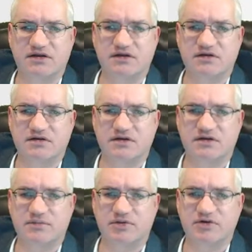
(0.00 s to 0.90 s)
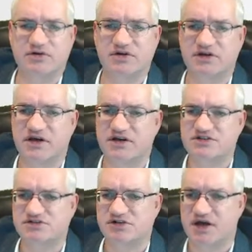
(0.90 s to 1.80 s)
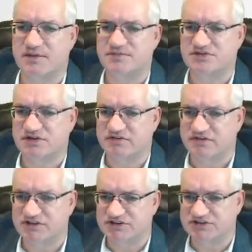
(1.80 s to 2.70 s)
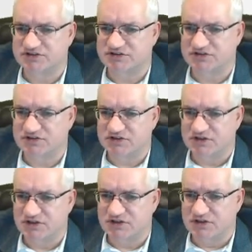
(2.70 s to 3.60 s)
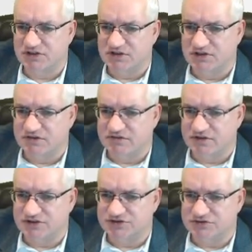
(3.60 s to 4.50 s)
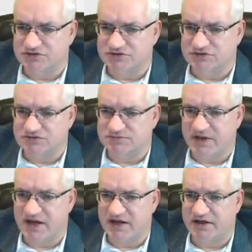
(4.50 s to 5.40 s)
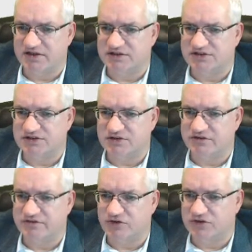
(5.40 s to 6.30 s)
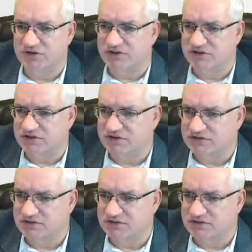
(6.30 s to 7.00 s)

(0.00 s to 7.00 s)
why are we not deploy Azure App Service virtual package or folder?